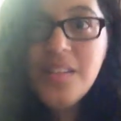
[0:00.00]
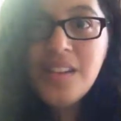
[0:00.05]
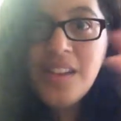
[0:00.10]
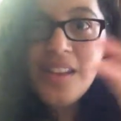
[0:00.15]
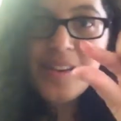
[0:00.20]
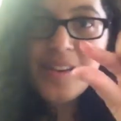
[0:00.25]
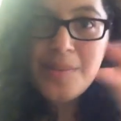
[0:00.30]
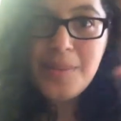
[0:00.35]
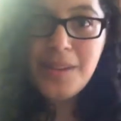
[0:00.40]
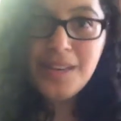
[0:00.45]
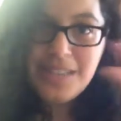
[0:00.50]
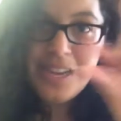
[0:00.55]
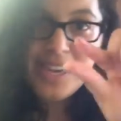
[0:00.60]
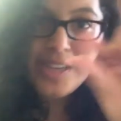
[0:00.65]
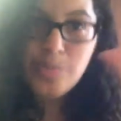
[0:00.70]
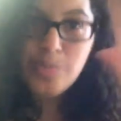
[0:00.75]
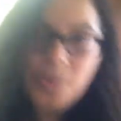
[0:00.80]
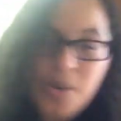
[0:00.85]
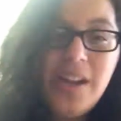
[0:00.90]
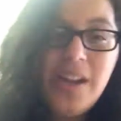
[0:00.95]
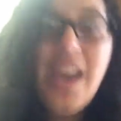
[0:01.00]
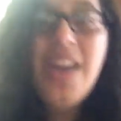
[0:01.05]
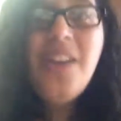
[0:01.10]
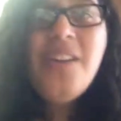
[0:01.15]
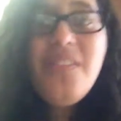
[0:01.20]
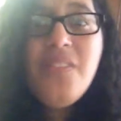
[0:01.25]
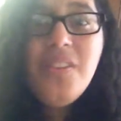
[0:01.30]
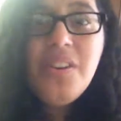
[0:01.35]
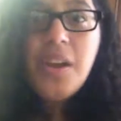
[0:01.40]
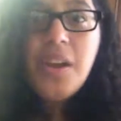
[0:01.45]
in my dashboard. I don't
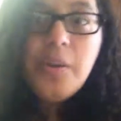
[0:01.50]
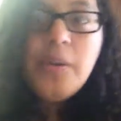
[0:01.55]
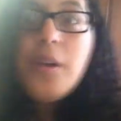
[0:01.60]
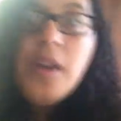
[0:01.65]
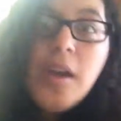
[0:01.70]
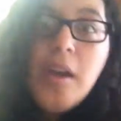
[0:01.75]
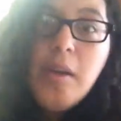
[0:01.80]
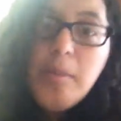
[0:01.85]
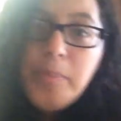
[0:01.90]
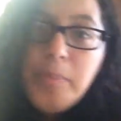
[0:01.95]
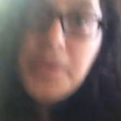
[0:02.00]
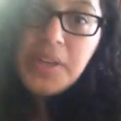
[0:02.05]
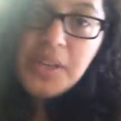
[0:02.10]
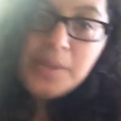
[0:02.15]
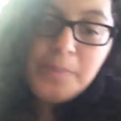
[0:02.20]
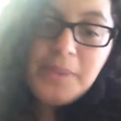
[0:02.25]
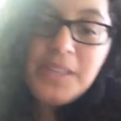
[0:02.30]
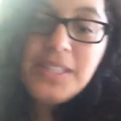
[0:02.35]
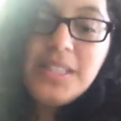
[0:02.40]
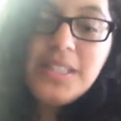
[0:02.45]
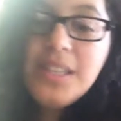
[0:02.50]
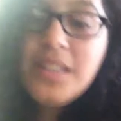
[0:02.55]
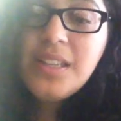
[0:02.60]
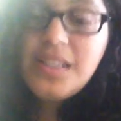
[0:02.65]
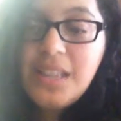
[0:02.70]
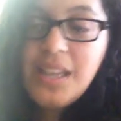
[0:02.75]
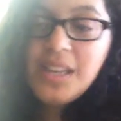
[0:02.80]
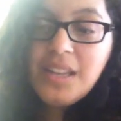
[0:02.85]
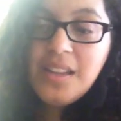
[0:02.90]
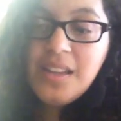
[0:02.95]
even know. But
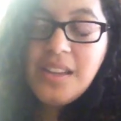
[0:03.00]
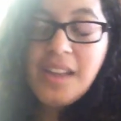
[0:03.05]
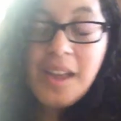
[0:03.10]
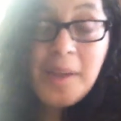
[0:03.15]
basically,